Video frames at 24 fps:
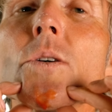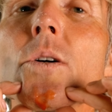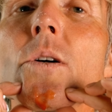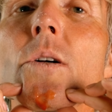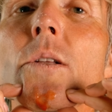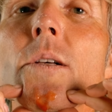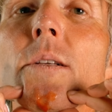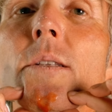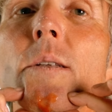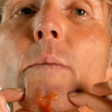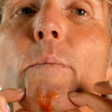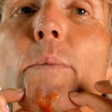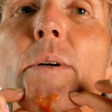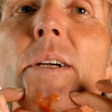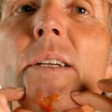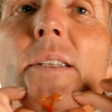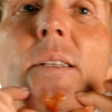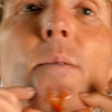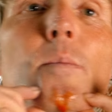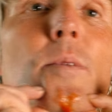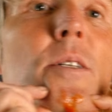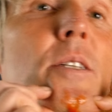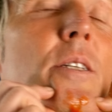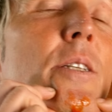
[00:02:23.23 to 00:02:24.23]
all at the
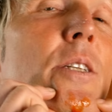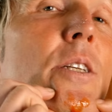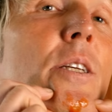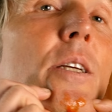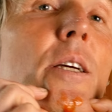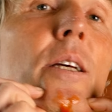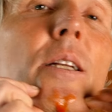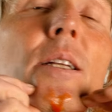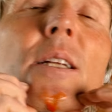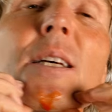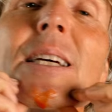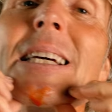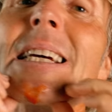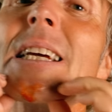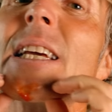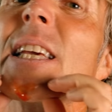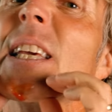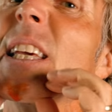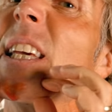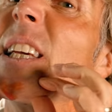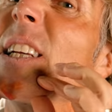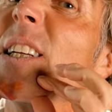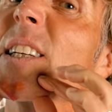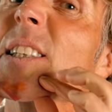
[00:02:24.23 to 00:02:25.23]
base of my chin.
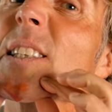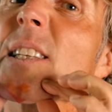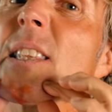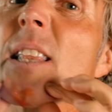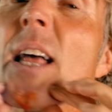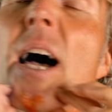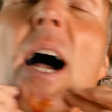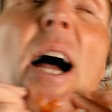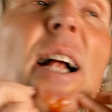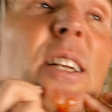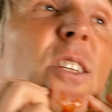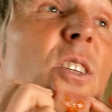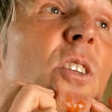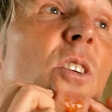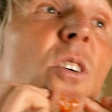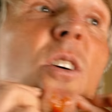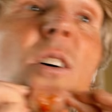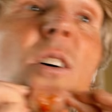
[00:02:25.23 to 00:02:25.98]
He just latched